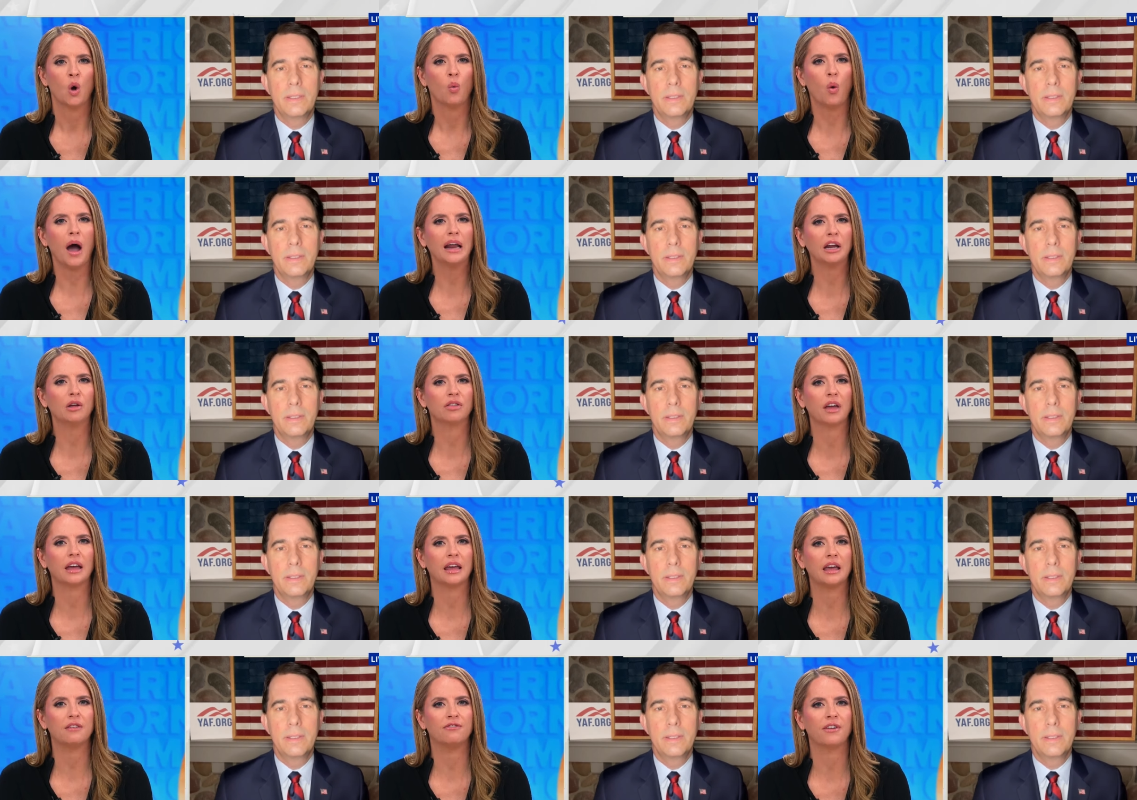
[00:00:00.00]
Speaker 1: Why do you think
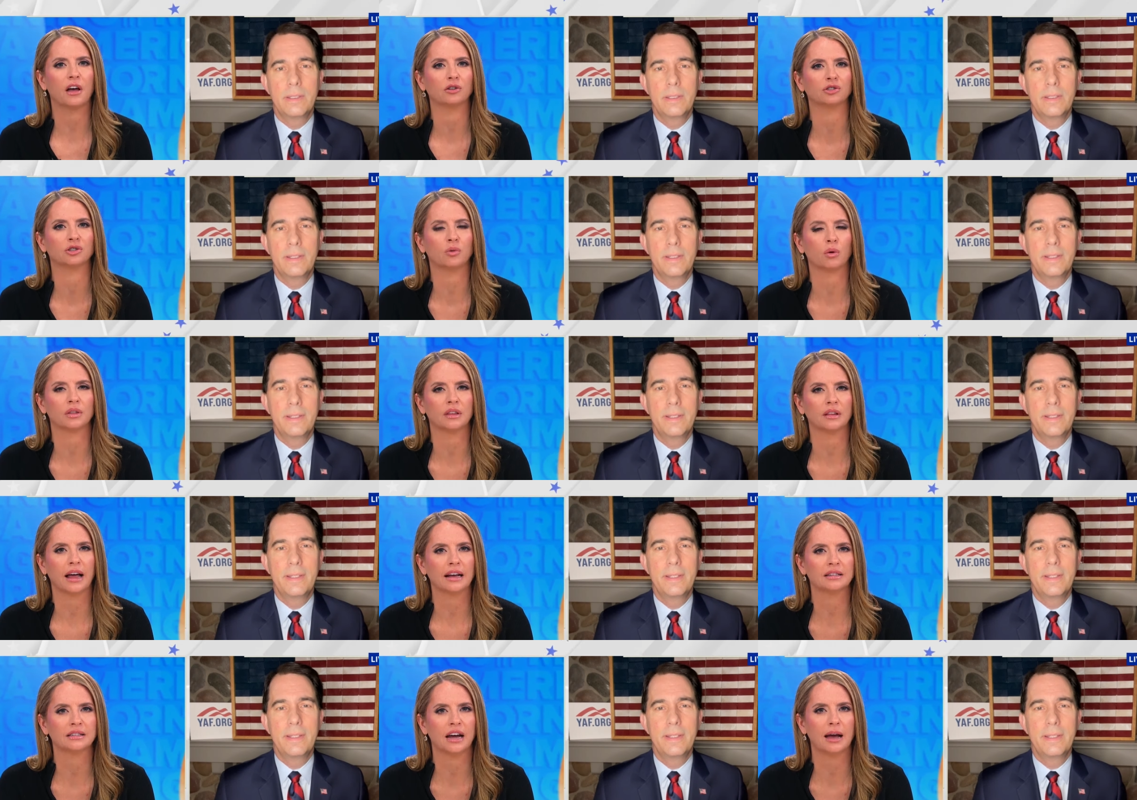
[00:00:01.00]
he fell short the
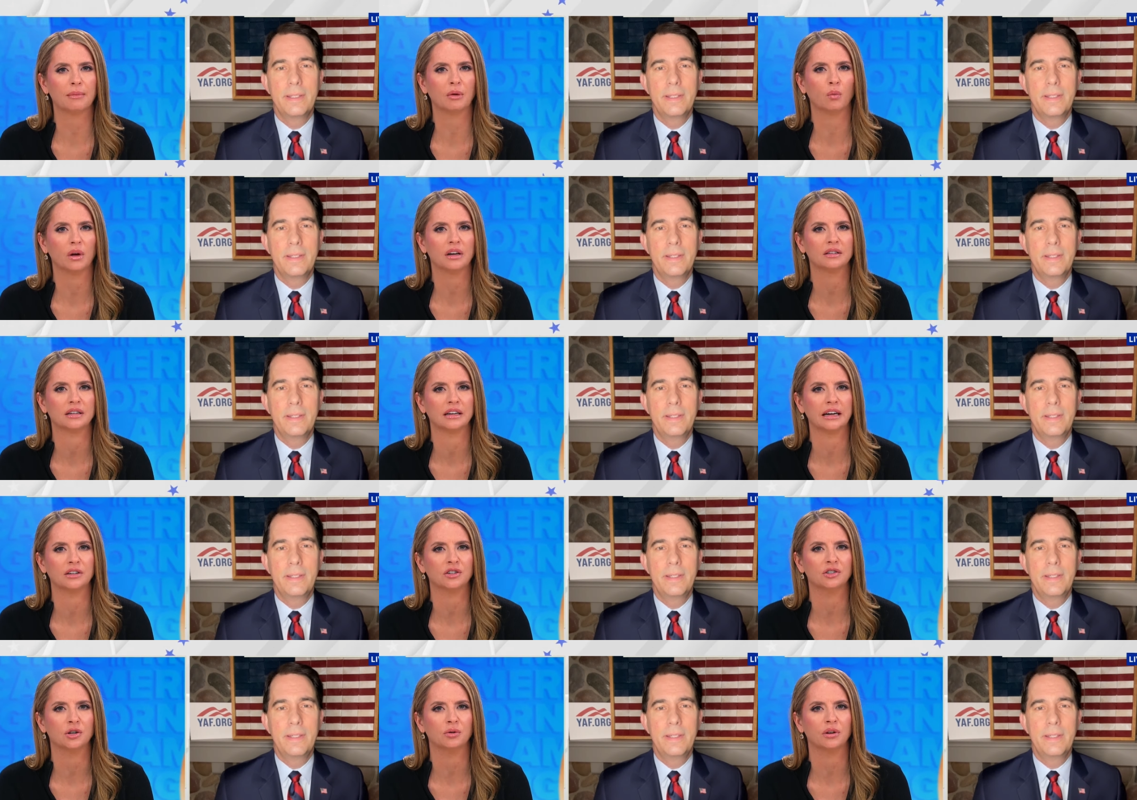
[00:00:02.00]
last time, and what does he need
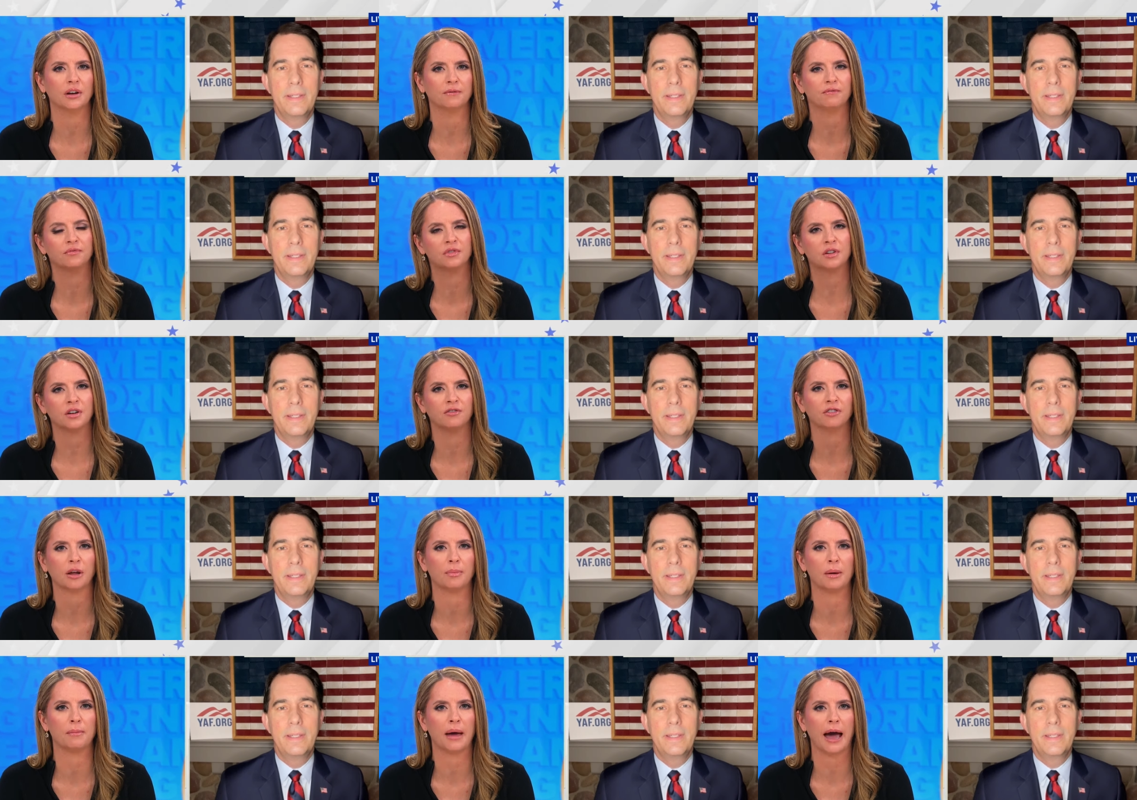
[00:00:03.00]
to do to, to
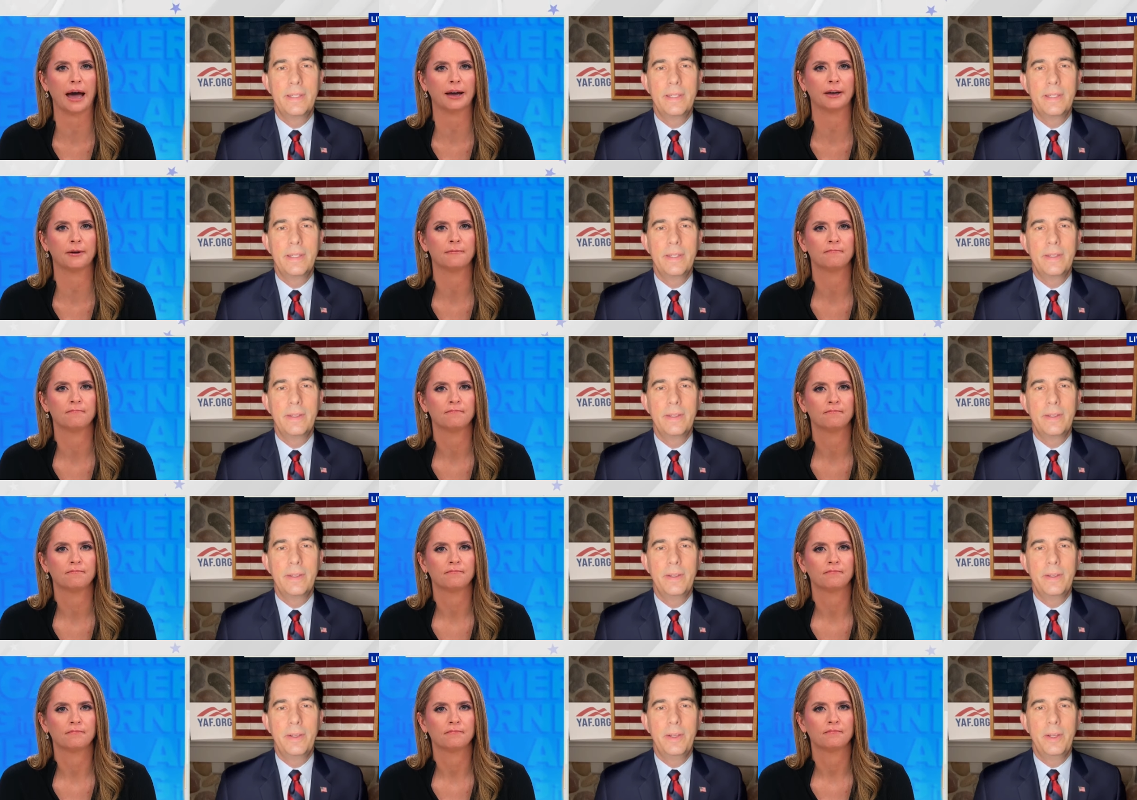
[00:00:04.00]
flip it back?
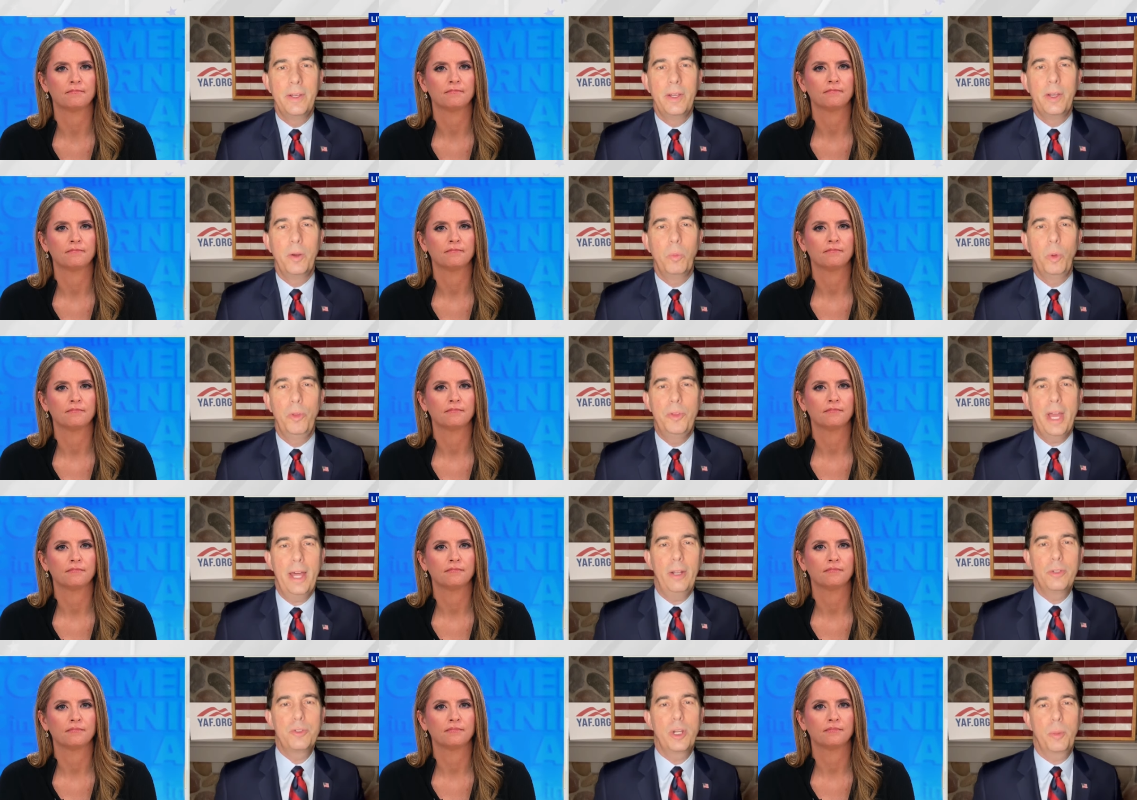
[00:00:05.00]
Speaker 2: Well,
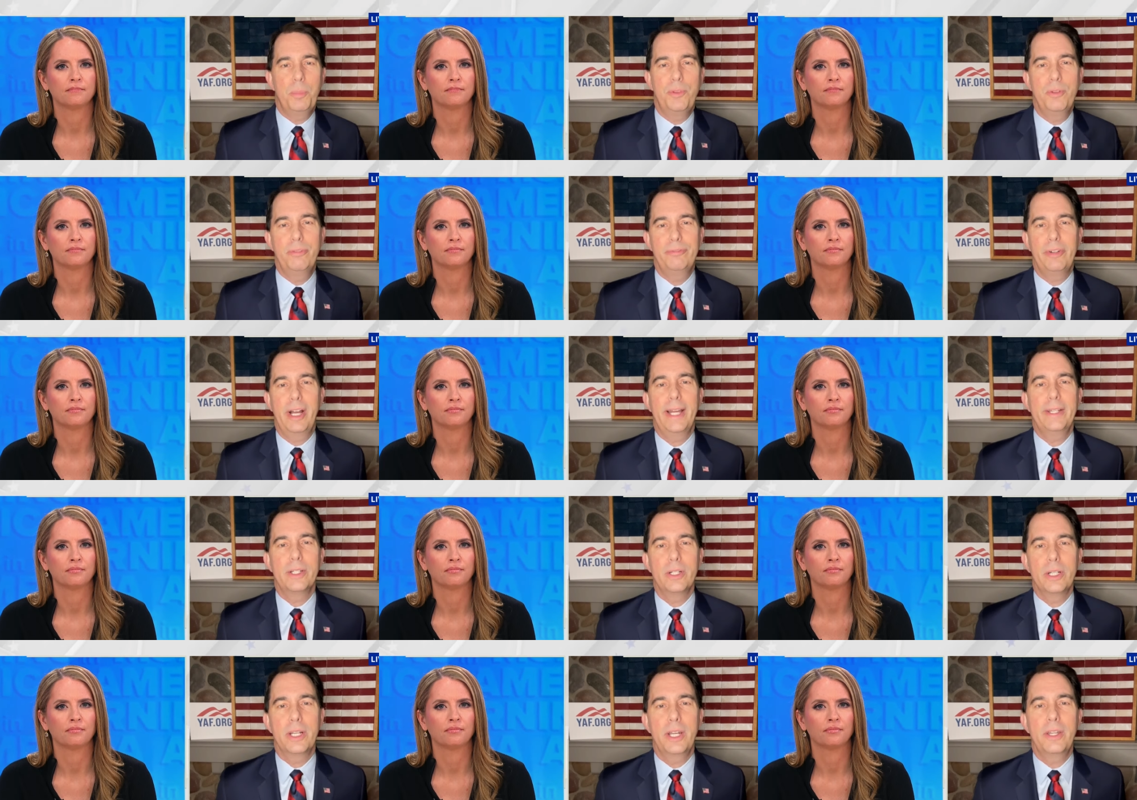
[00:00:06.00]
Donald Trump is a
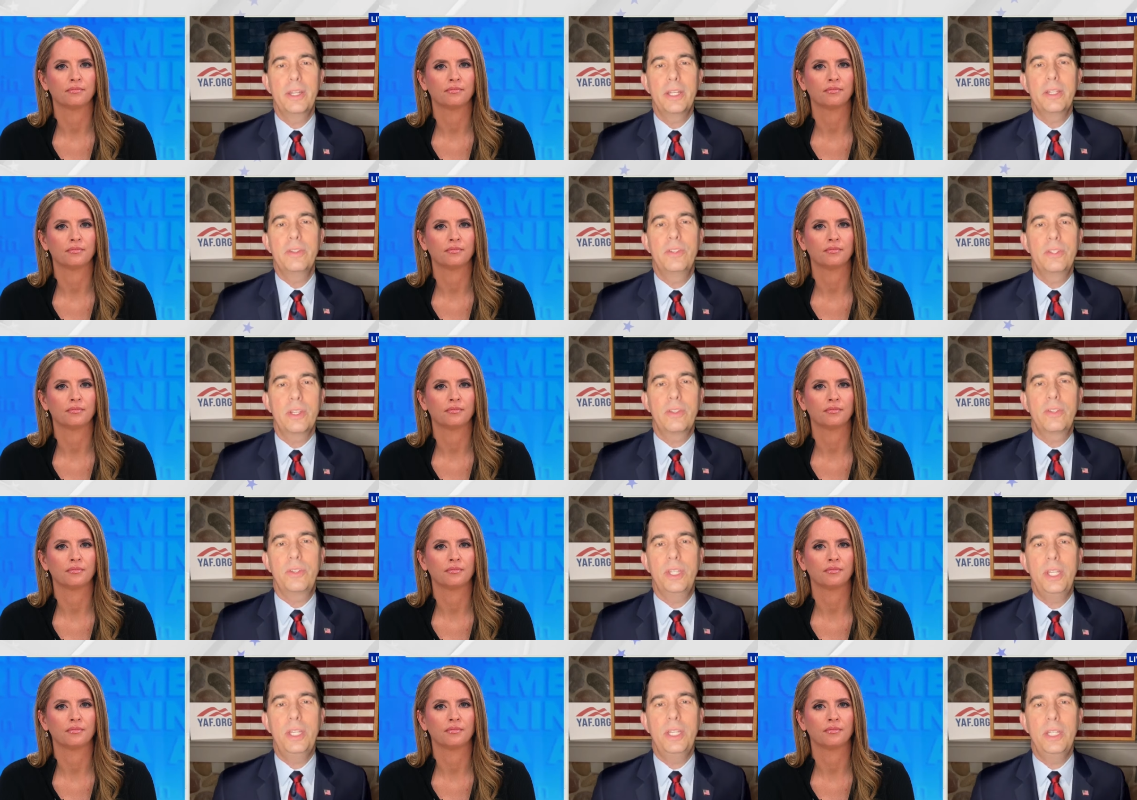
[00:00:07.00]
fighter, and I think in
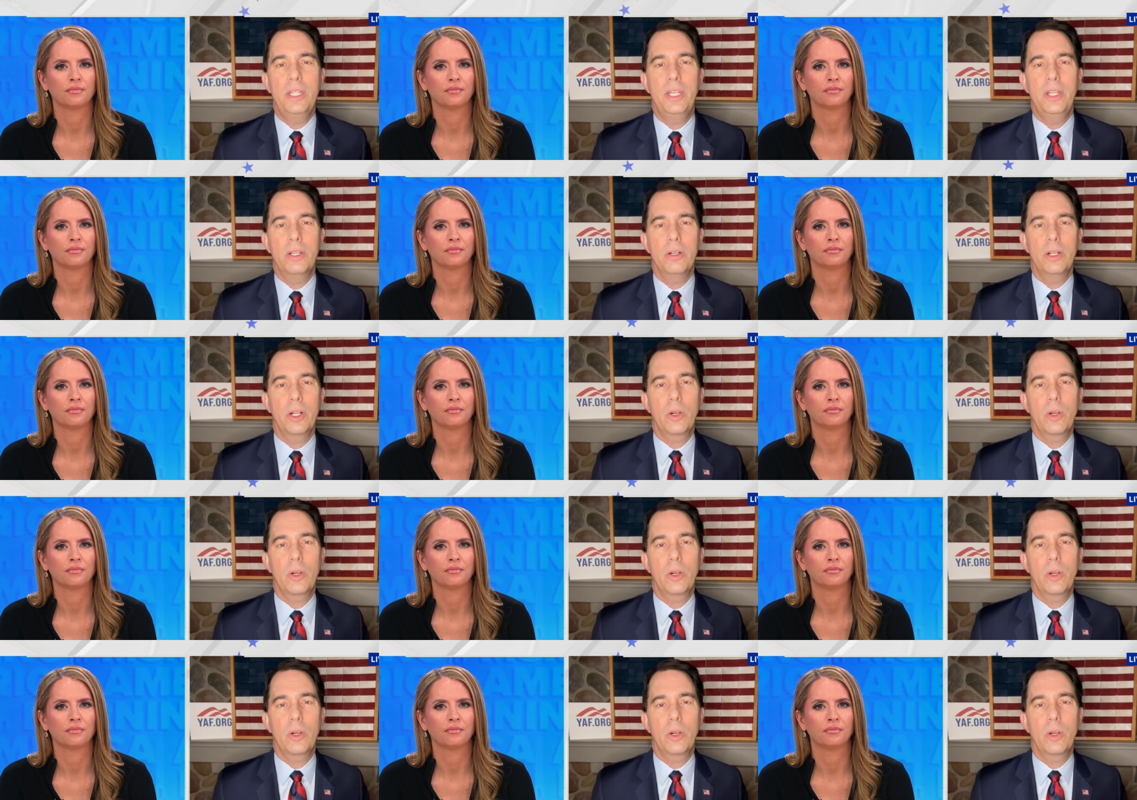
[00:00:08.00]
sixteen here and